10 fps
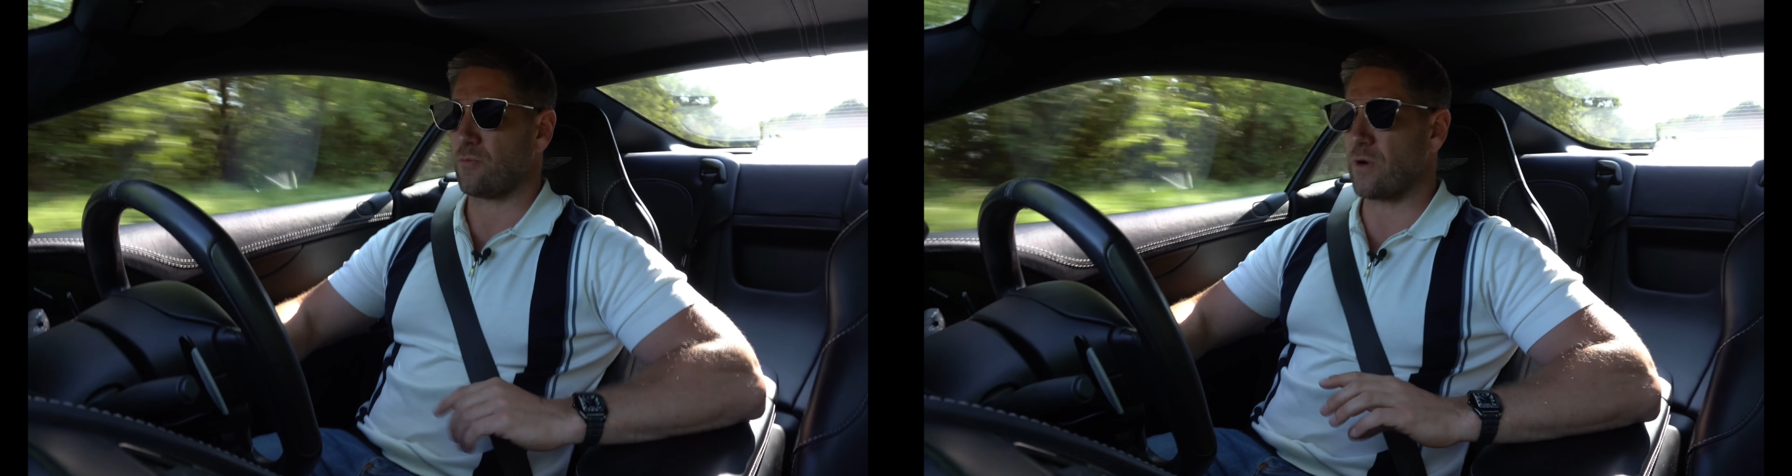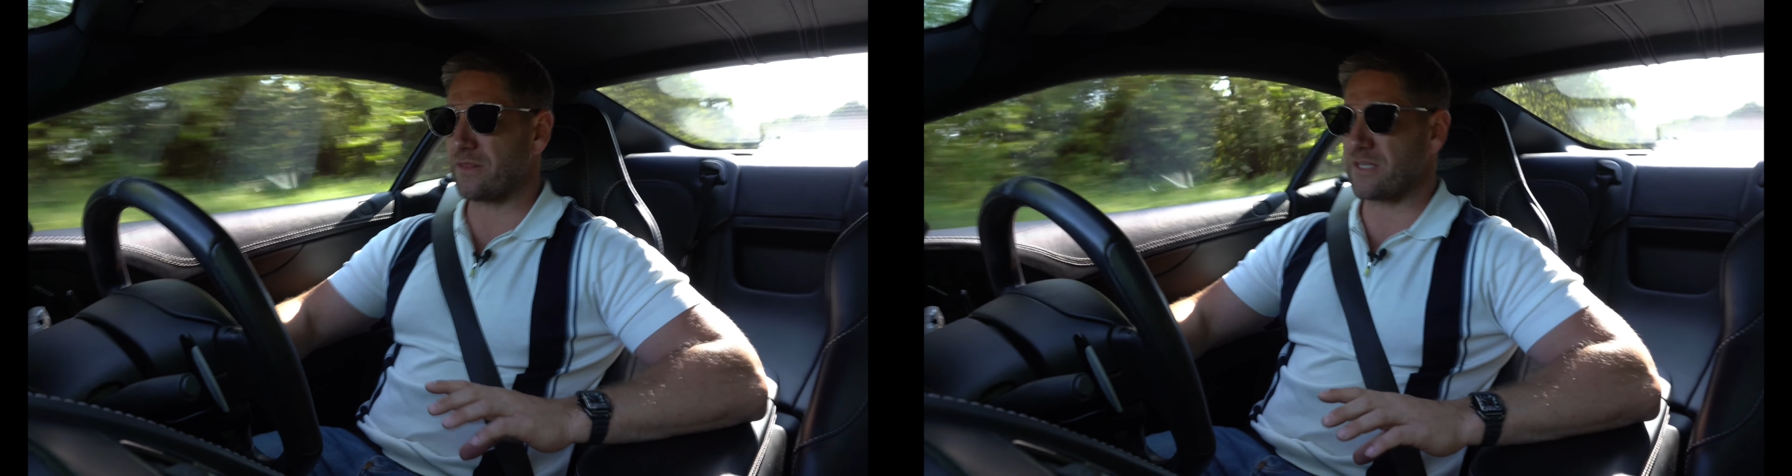
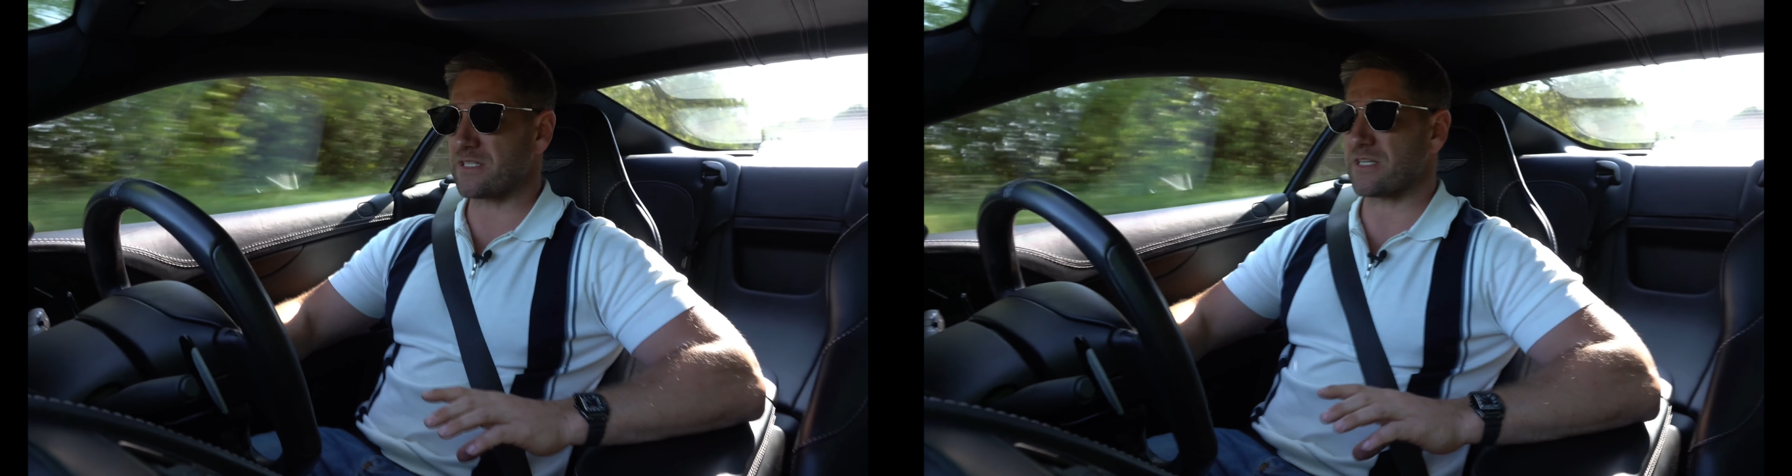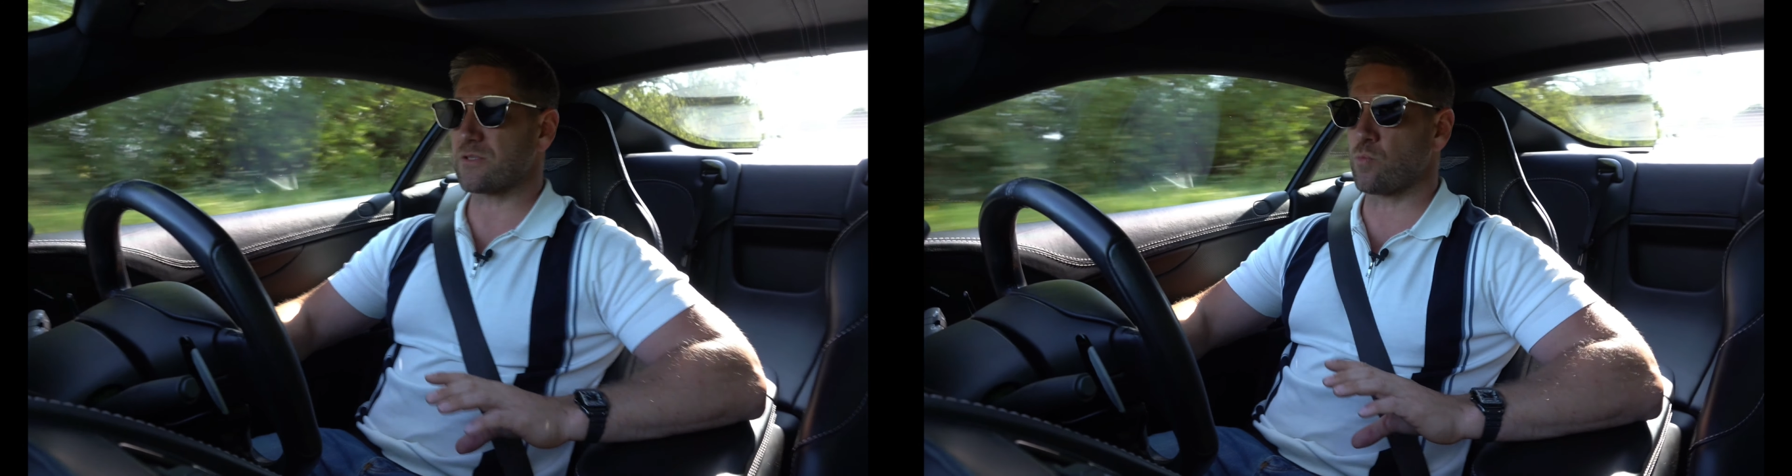When
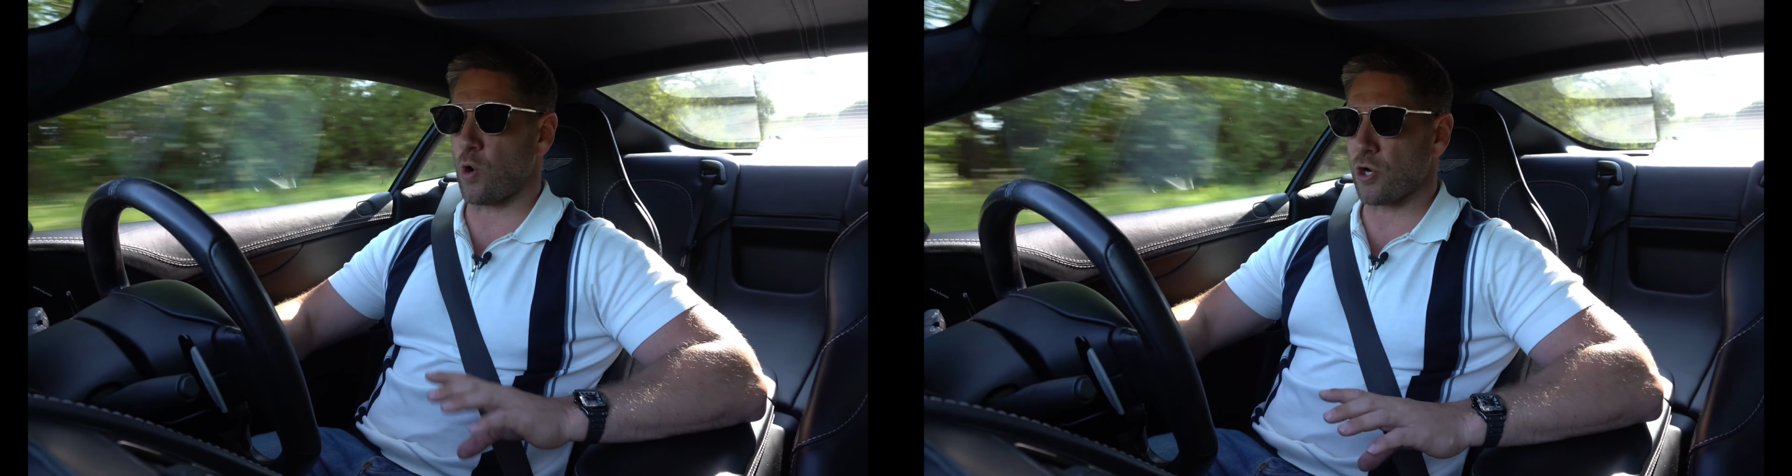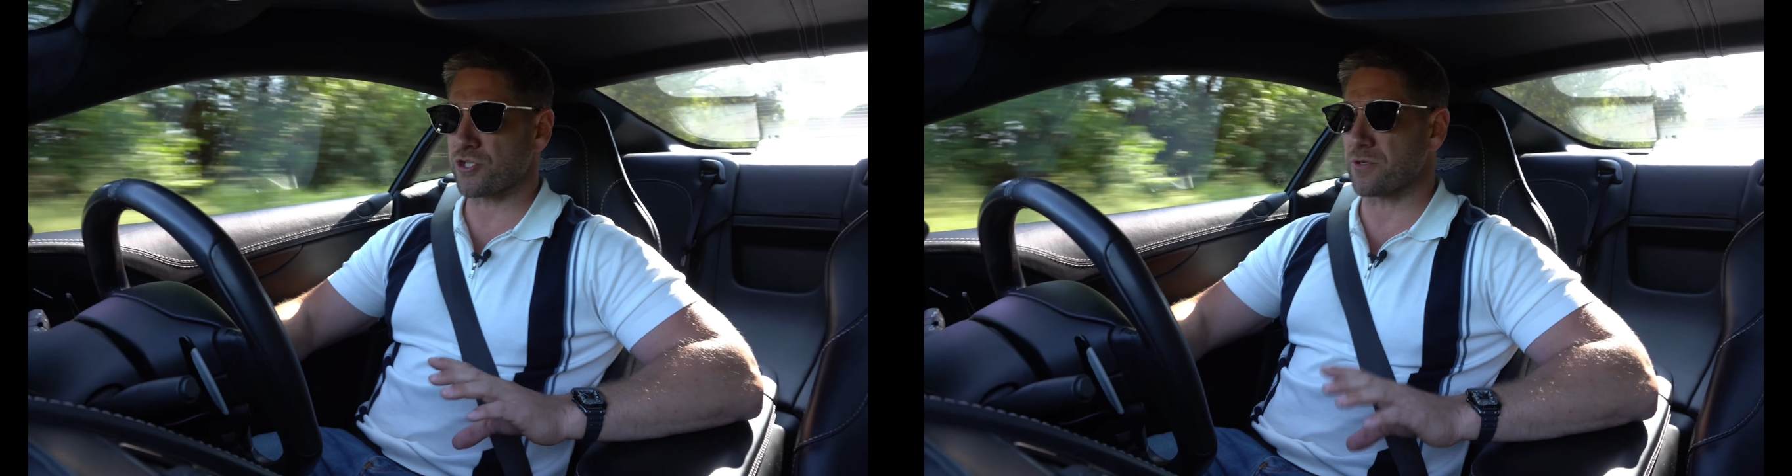this is
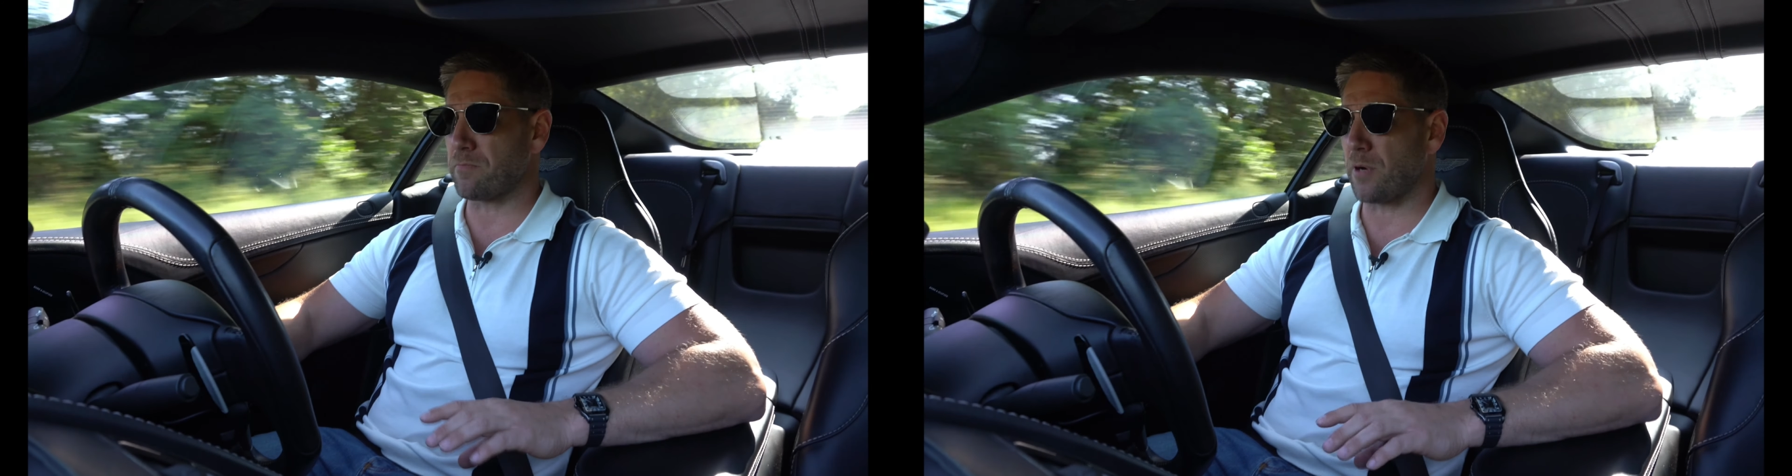washed and